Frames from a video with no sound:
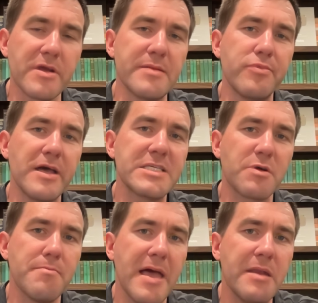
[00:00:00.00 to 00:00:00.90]
in a place
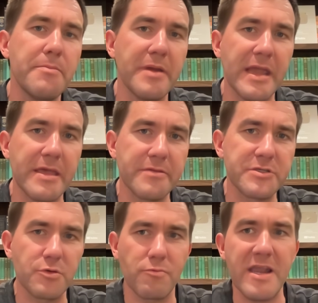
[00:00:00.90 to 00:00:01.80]
where men
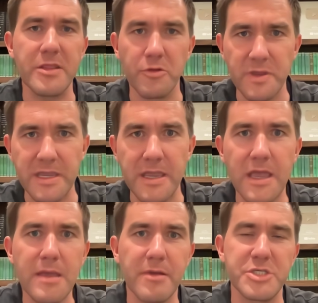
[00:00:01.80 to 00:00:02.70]
bathed regularly
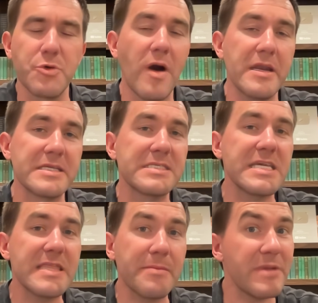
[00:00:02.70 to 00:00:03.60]
because she wanted to
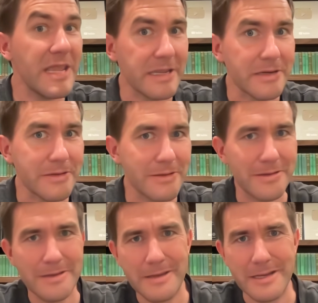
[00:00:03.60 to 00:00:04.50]
see them naked,
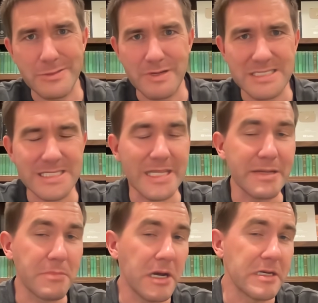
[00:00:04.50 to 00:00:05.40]
a nice way to sling
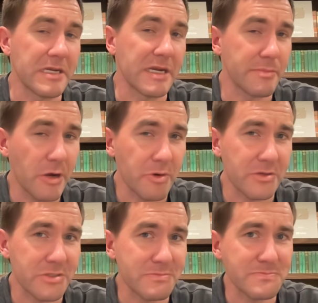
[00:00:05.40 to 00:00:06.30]
mud at an
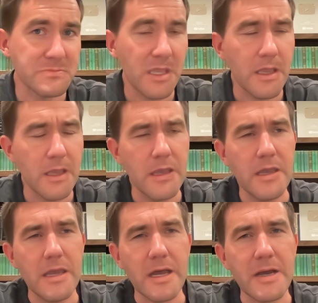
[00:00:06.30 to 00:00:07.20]
opponent.
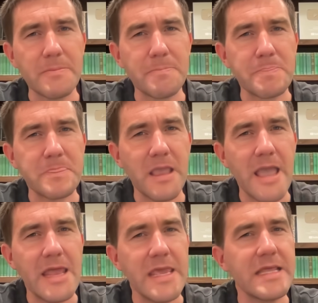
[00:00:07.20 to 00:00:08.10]
And
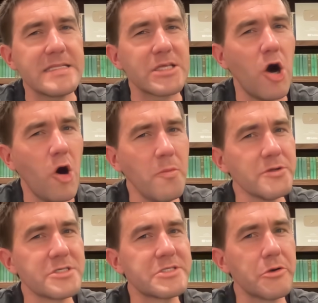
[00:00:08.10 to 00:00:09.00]
it's
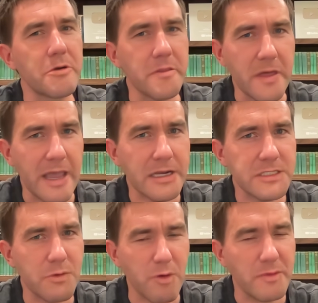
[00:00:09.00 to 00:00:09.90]
almost certain that
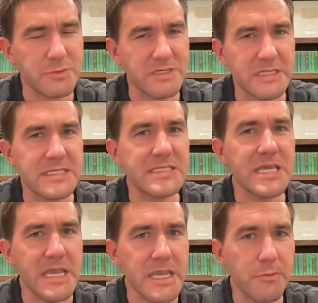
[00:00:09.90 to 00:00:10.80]
when Romans went to the
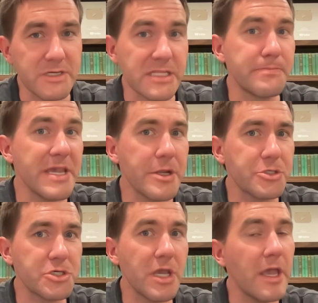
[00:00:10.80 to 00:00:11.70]
sea, went to the
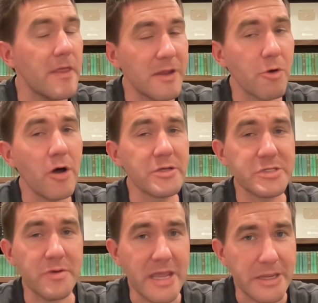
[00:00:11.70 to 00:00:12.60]
beach, they were also
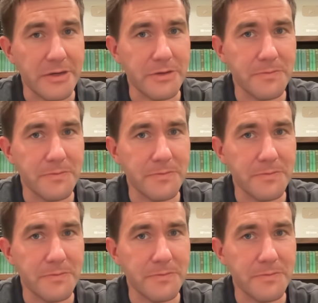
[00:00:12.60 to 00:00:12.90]
naked.